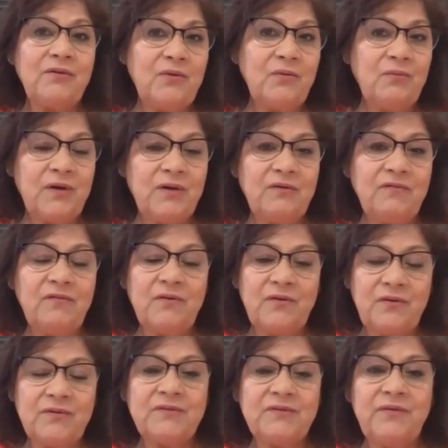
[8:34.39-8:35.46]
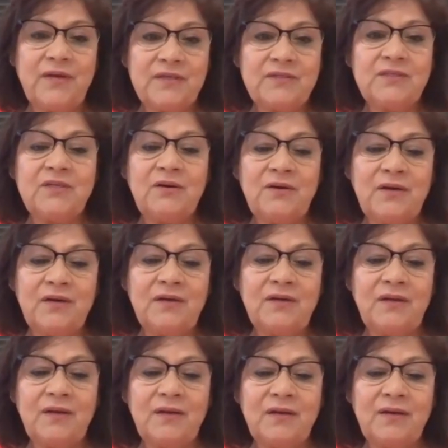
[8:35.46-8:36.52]
the wonderful news of Head Start
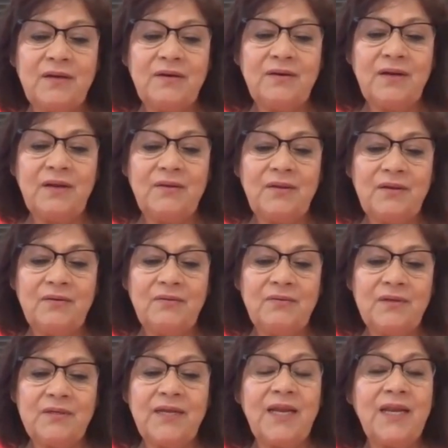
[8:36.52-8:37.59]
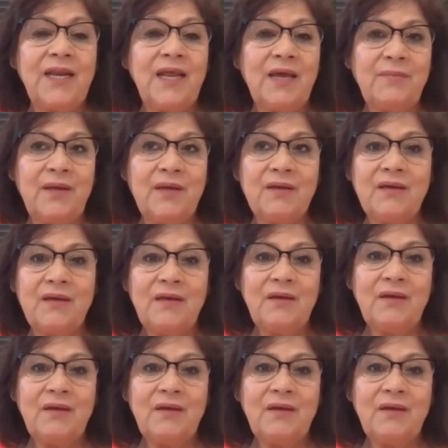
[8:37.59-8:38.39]
and the dynamic